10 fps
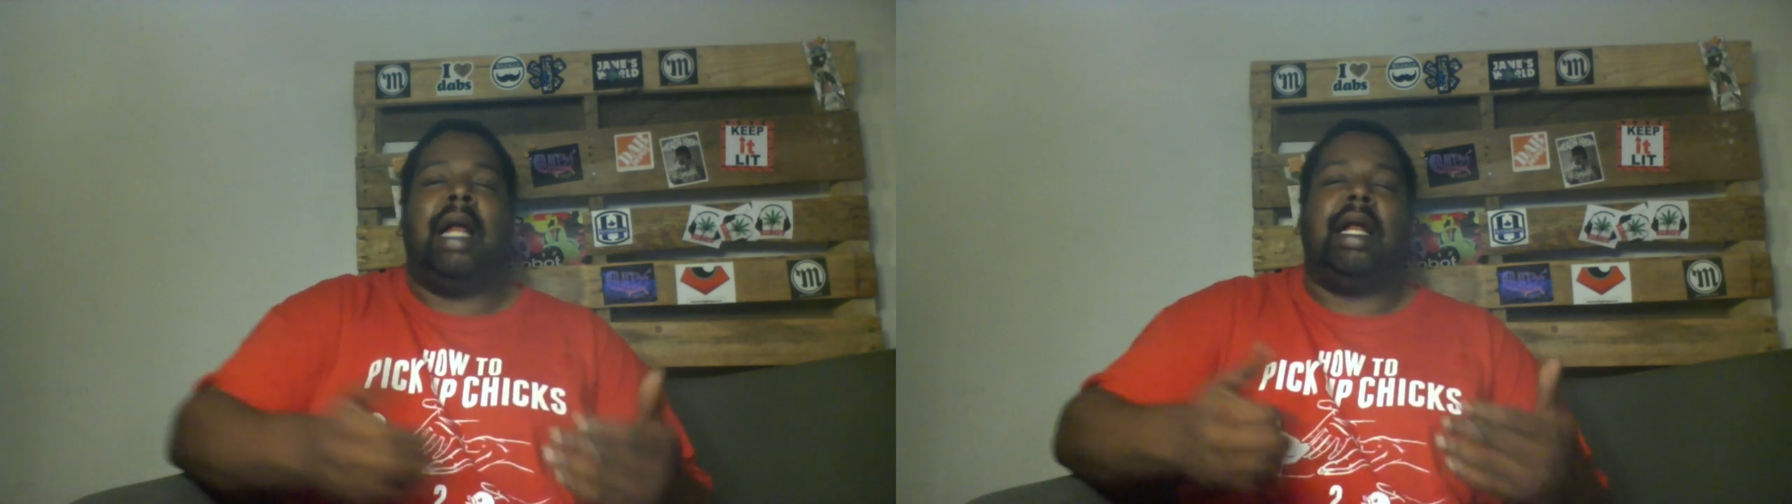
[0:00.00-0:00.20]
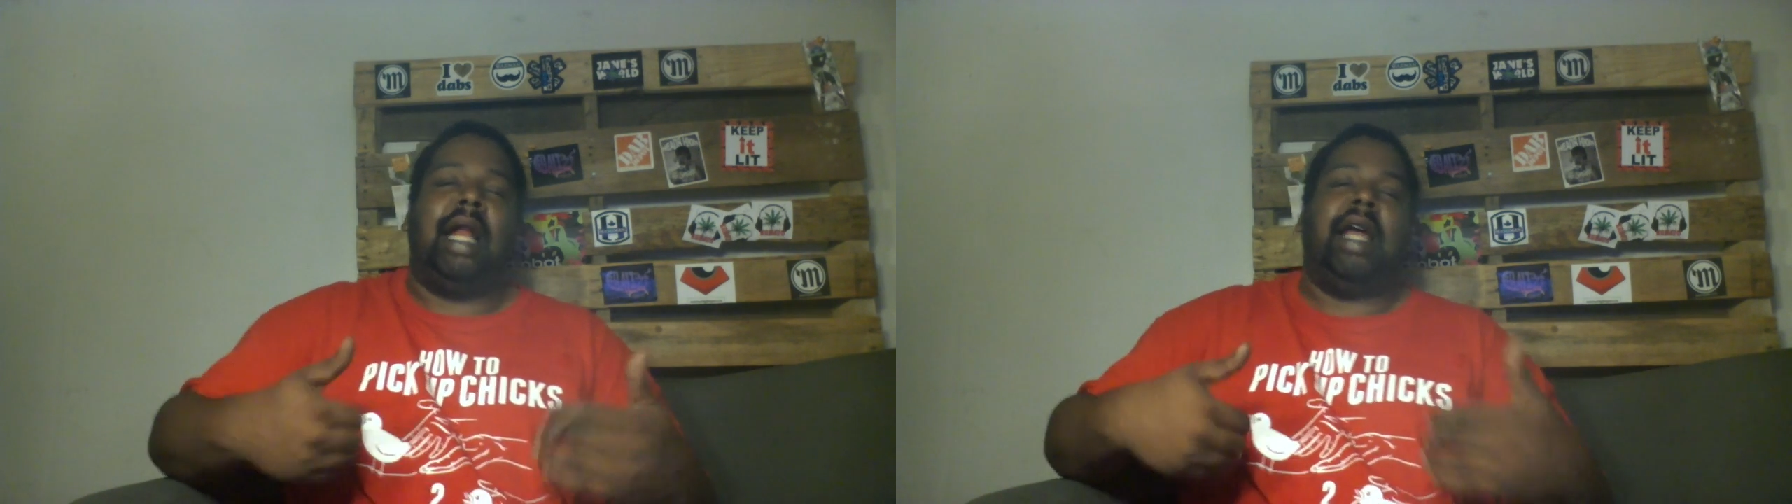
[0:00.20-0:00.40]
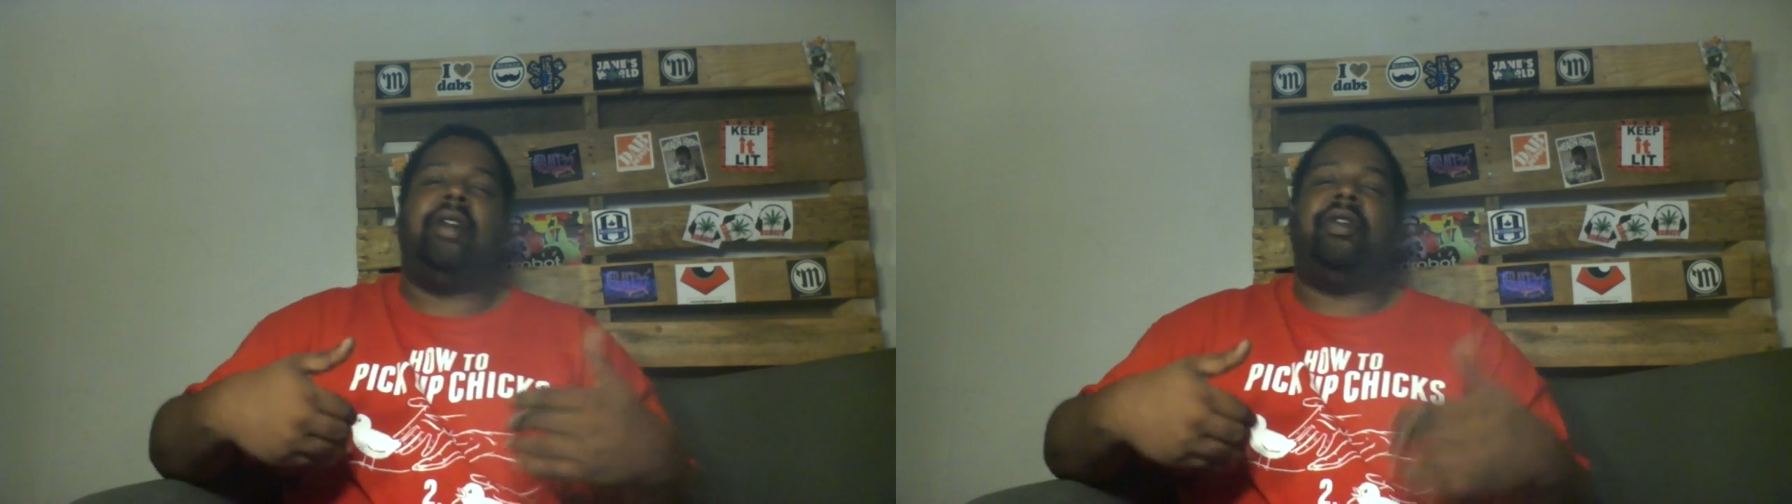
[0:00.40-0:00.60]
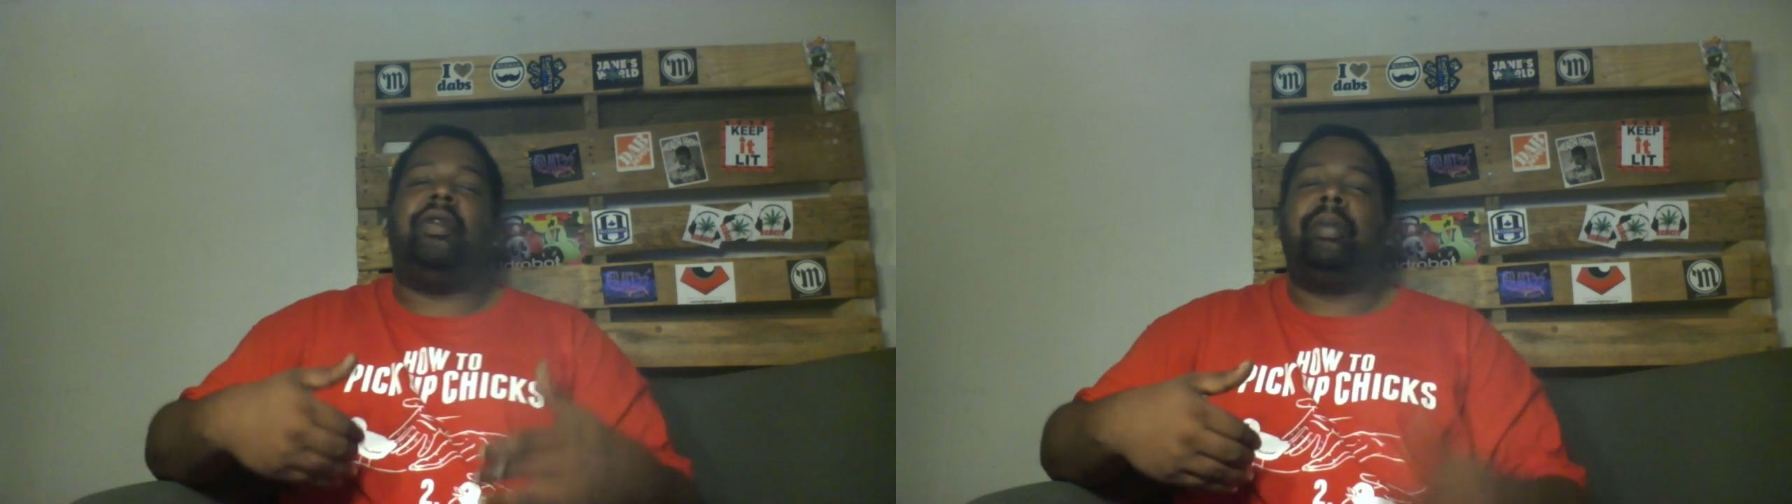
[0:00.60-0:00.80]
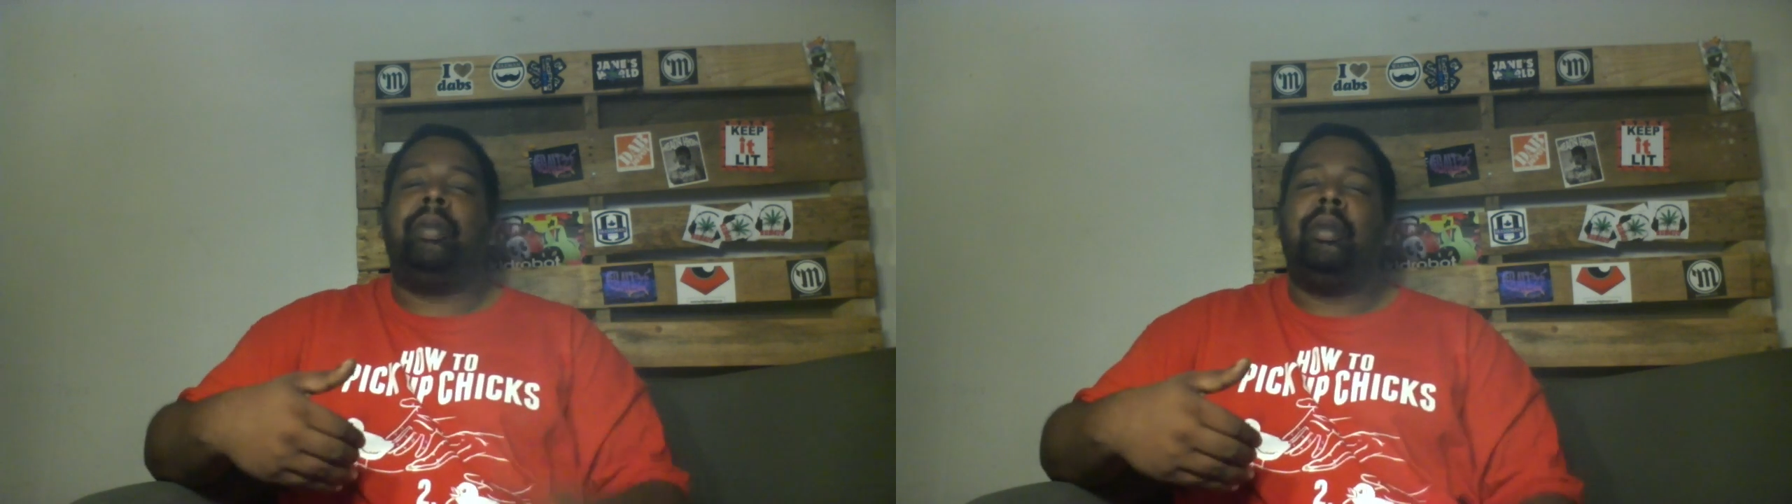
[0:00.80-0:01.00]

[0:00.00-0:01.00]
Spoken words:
life